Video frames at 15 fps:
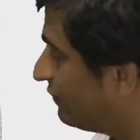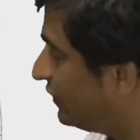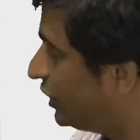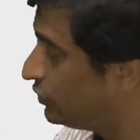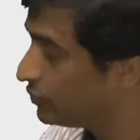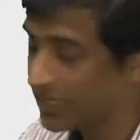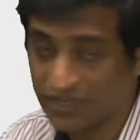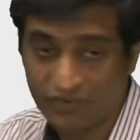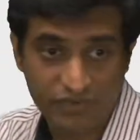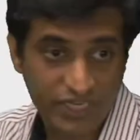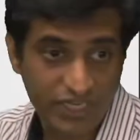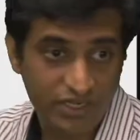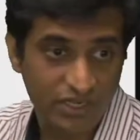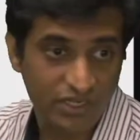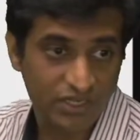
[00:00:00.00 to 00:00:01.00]
chart where you can
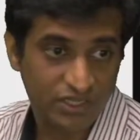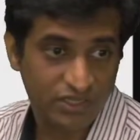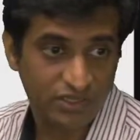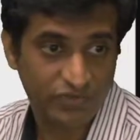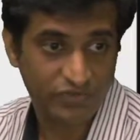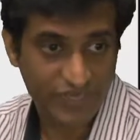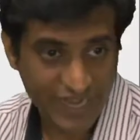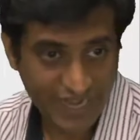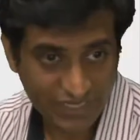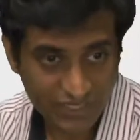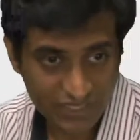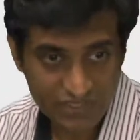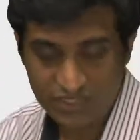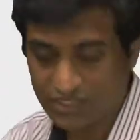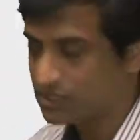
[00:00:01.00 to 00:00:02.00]
read the
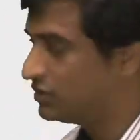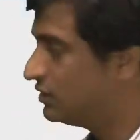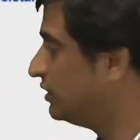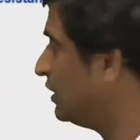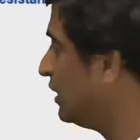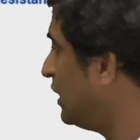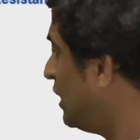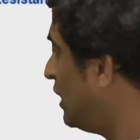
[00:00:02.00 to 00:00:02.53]
reactance,